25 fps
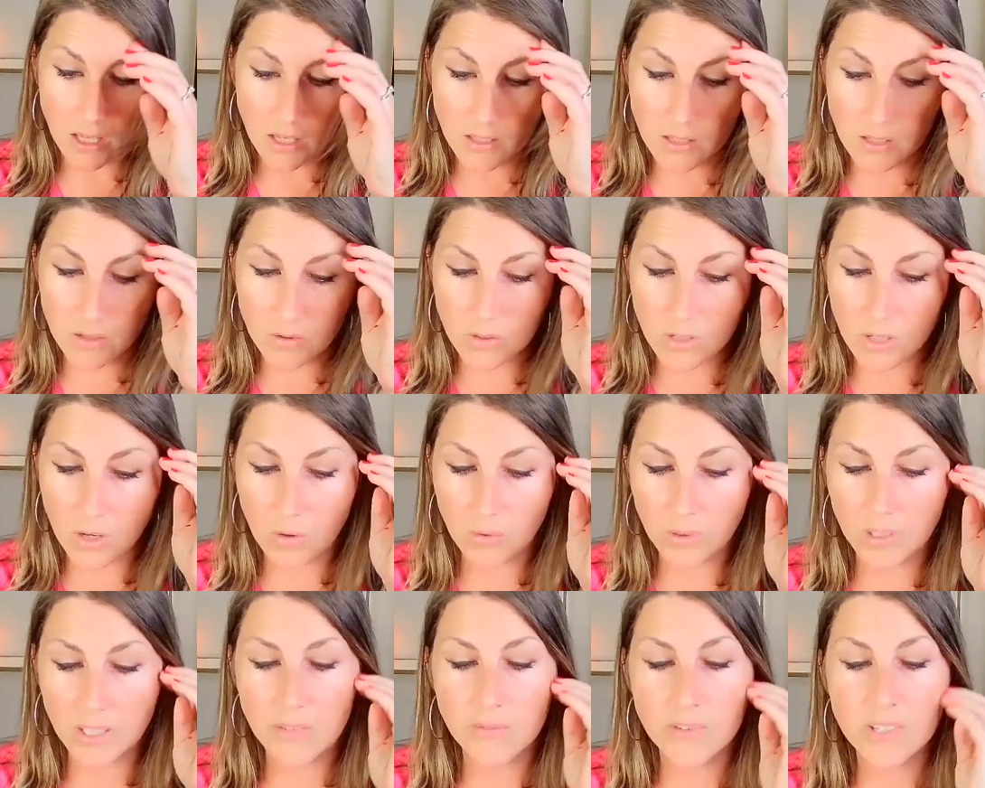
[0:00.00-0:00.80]
So
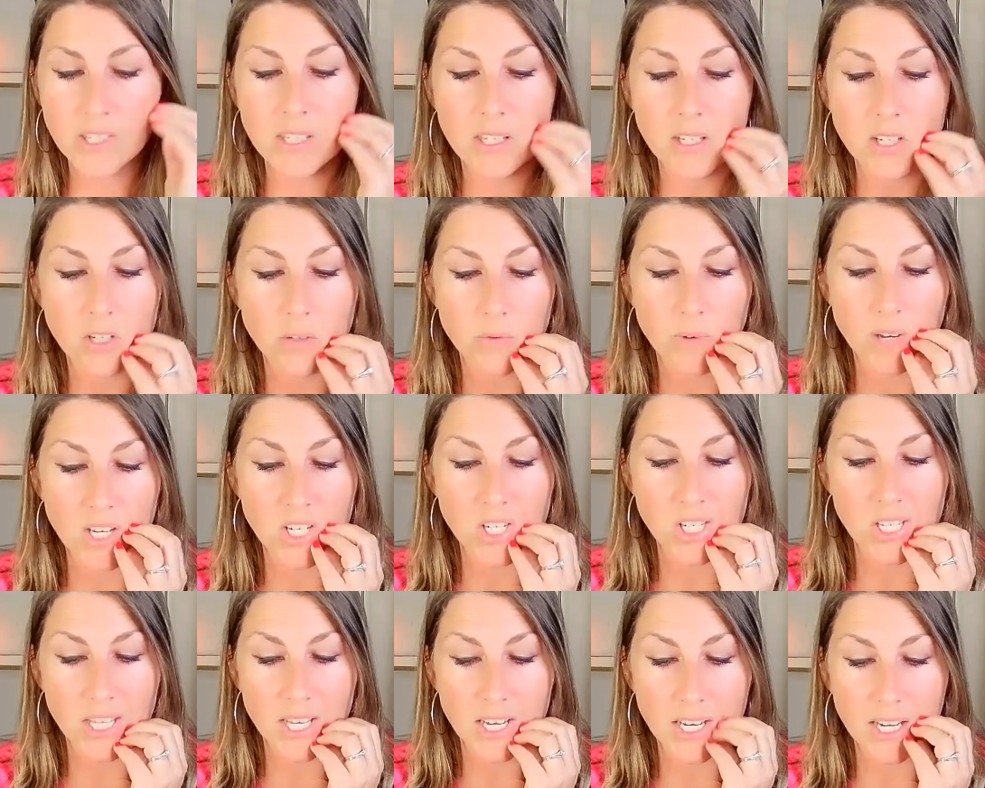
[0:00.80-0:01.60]
don't leave a
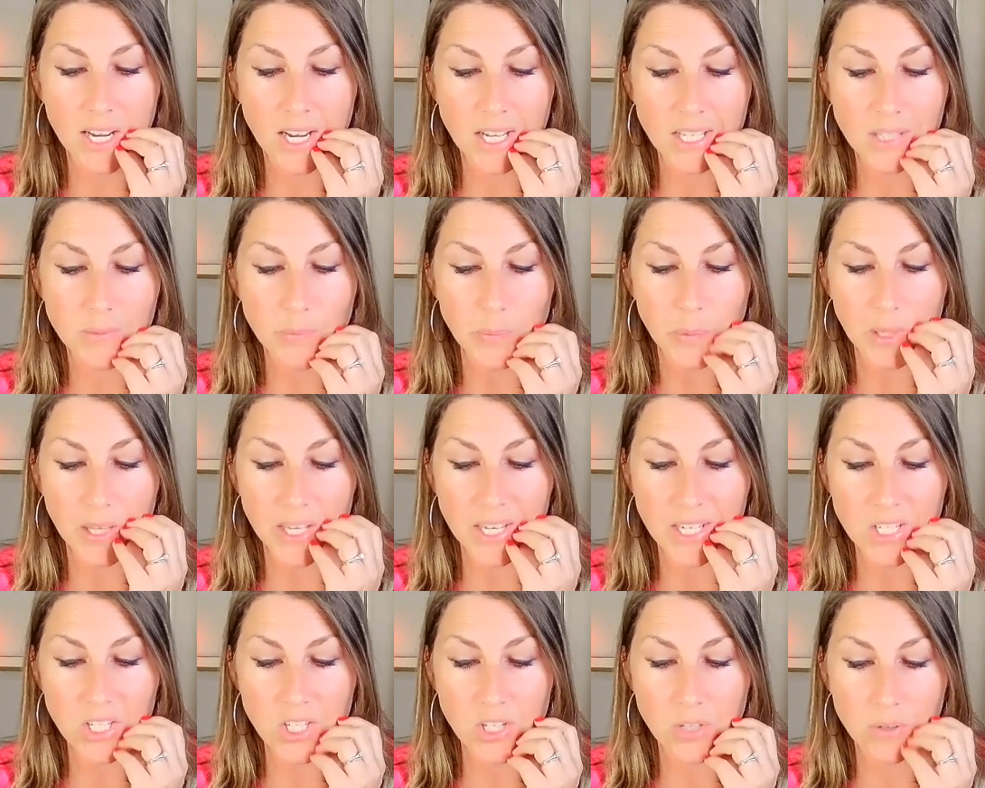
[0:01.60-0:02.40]
situation that God's
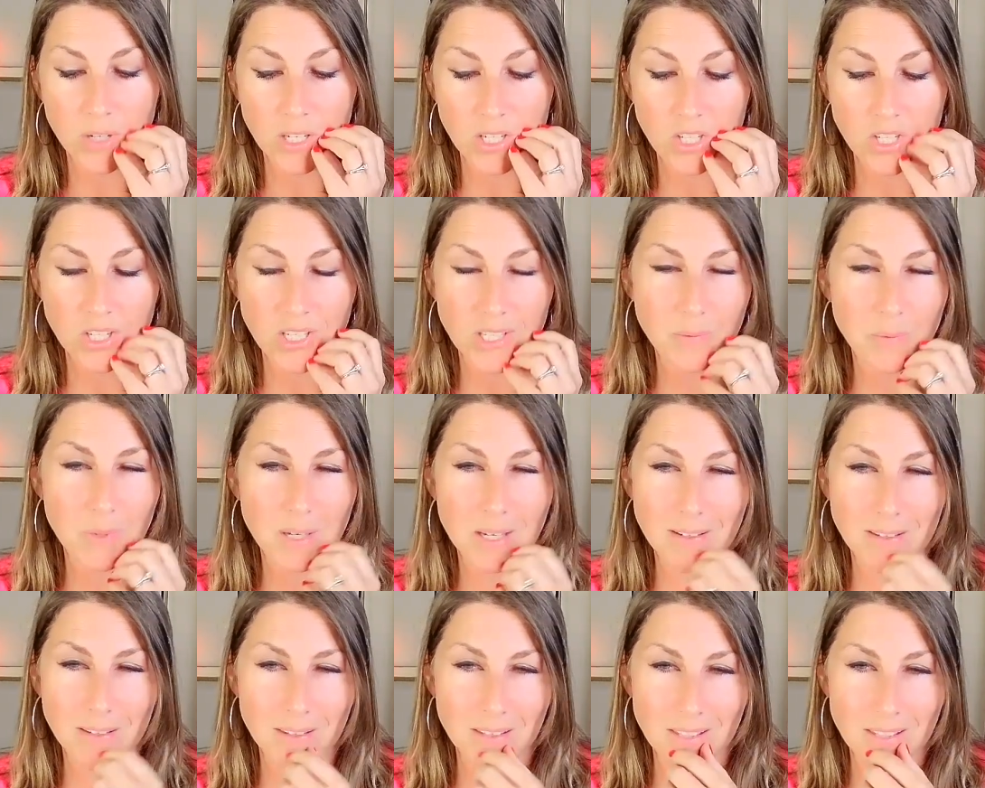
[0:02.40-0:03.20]
placed you in just
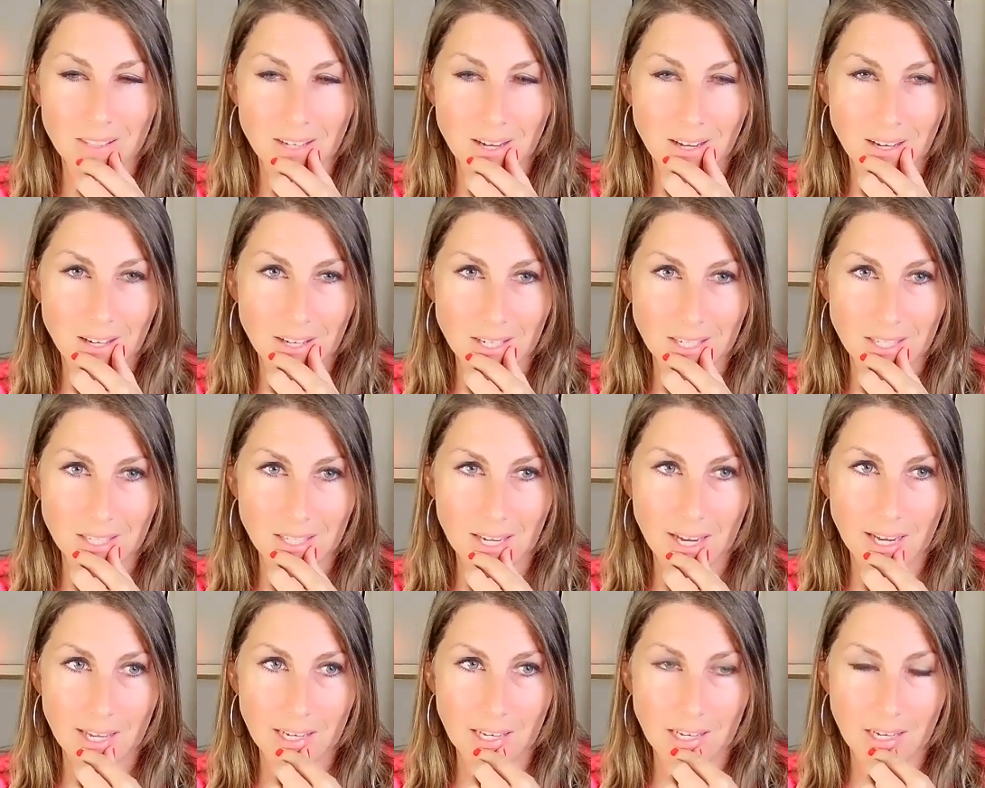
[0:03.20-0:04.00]
because it's not
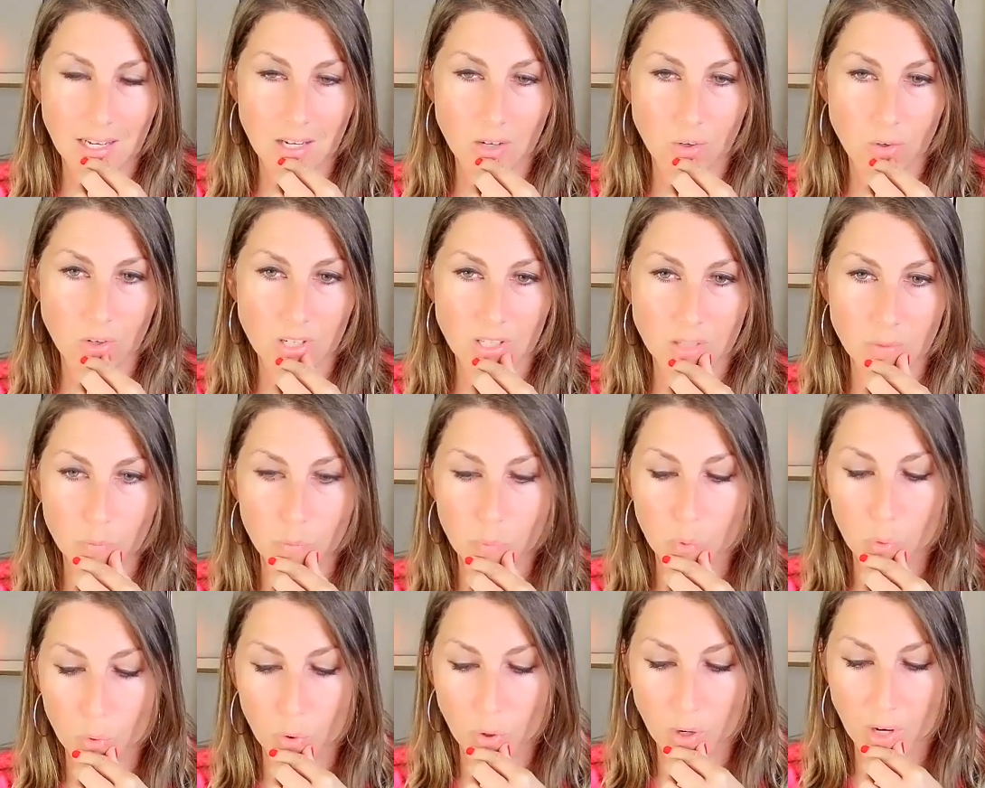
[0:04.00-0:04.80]
exciting or it's
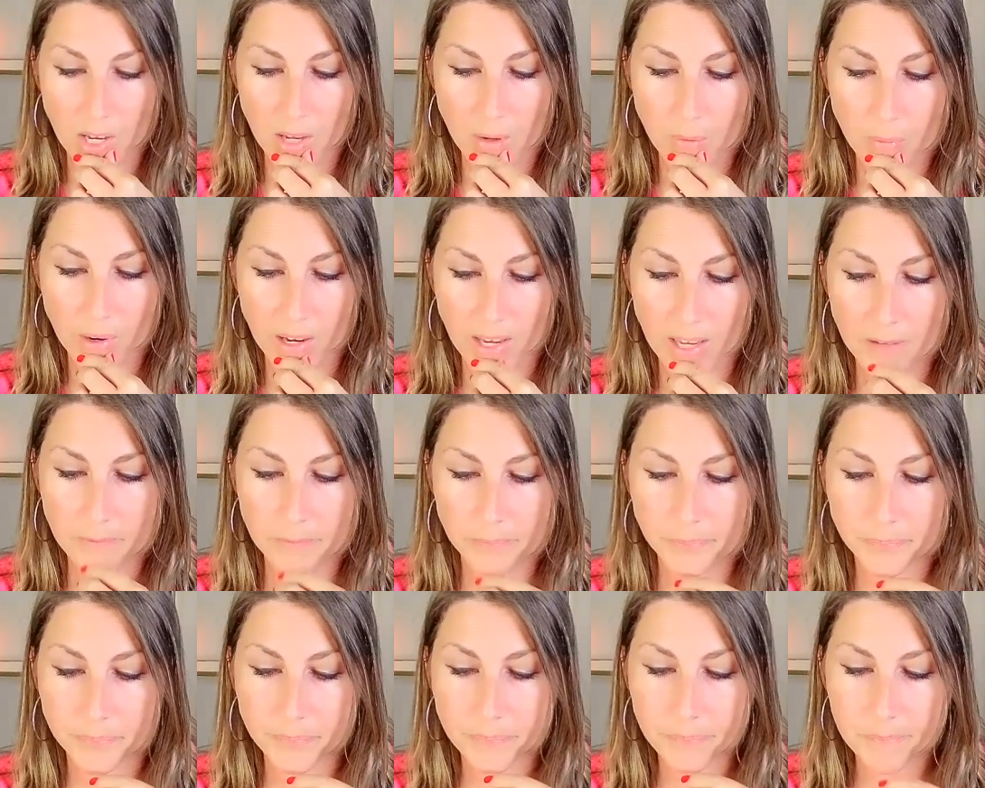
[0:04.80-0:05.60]
boring, right?